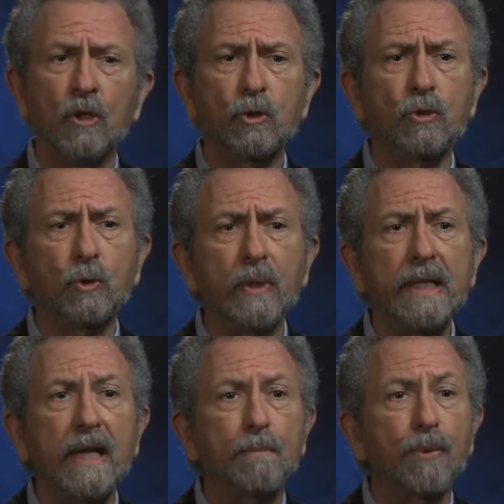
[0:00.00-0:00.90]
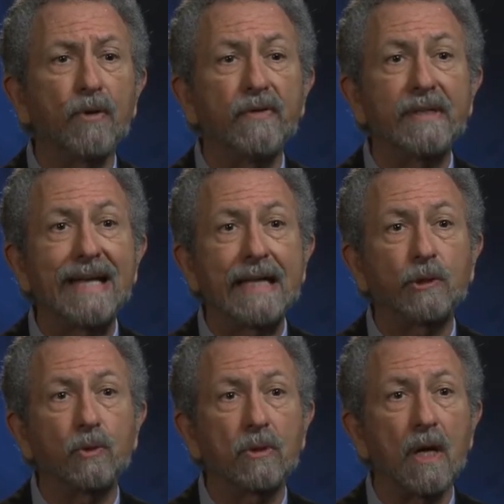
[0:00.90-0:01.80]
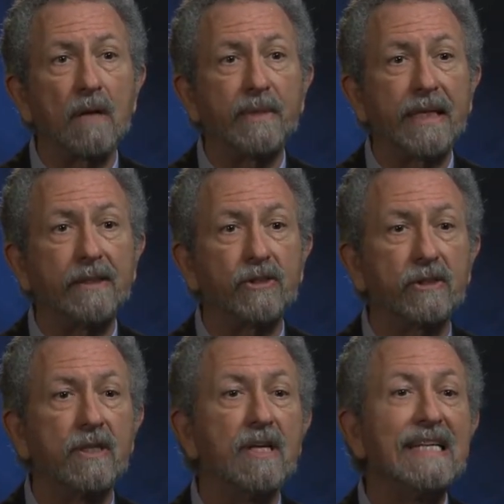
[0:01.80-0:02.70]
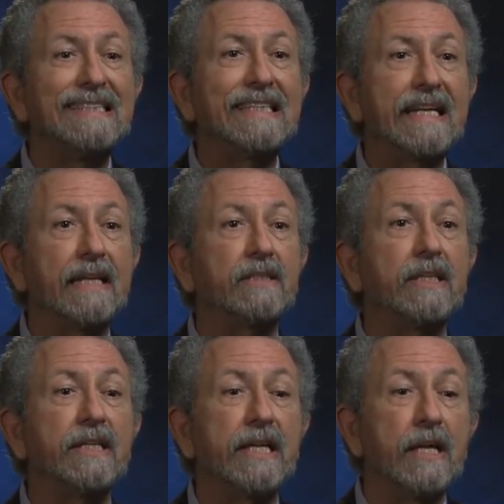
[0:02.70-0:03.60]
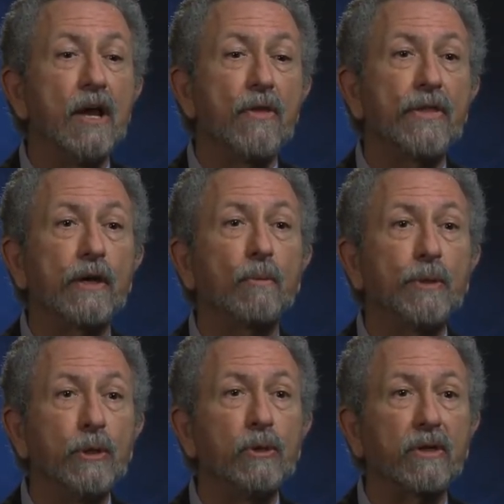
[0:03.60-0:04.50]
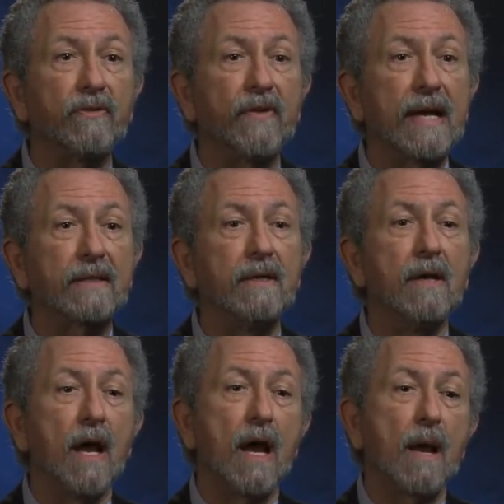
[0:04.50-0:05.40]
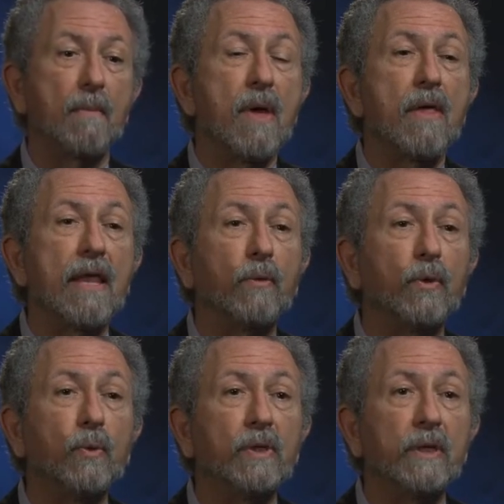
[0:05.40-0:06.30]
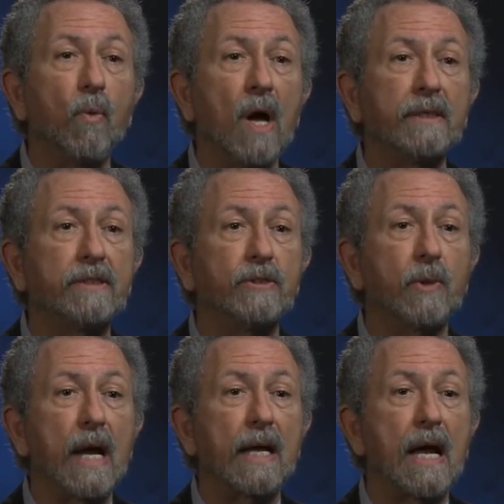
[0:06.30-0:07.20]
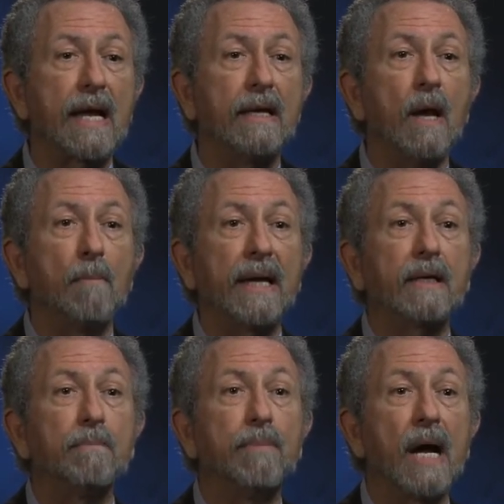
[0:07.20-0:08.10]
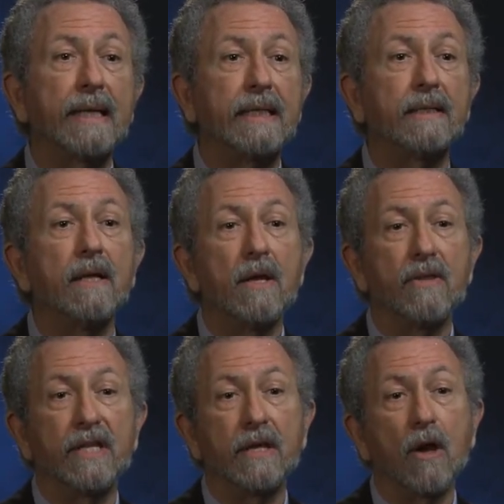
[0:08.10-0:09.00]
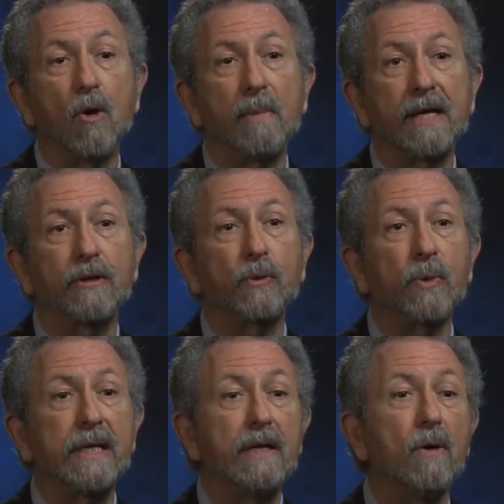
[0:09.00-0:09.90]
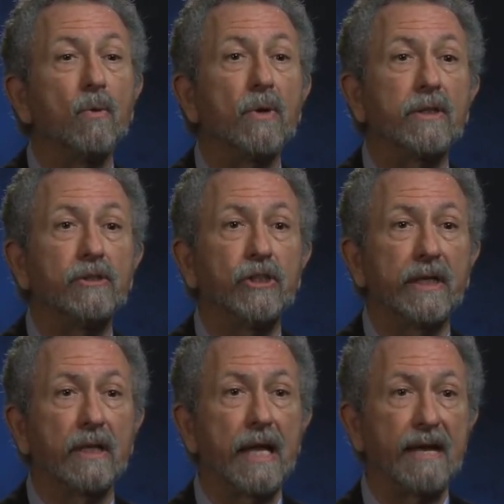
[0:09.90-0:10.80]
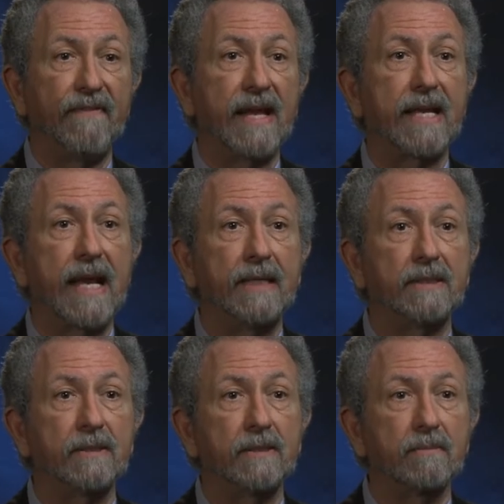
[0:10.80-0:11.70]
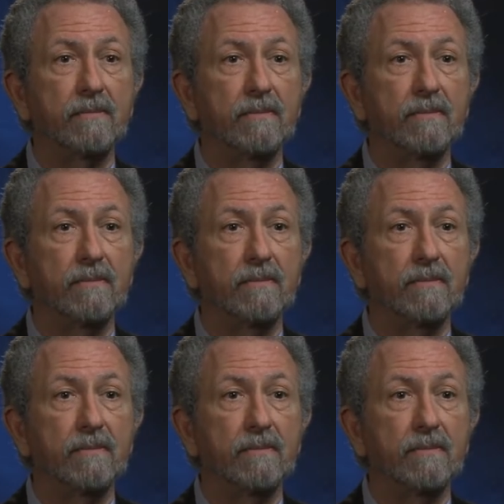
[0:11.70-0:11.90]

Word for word: So it's really a perfect natural combination to get to the therapeutic effect um, that you really want in dry eye by combining the omega-3 with the GLA fatty acids.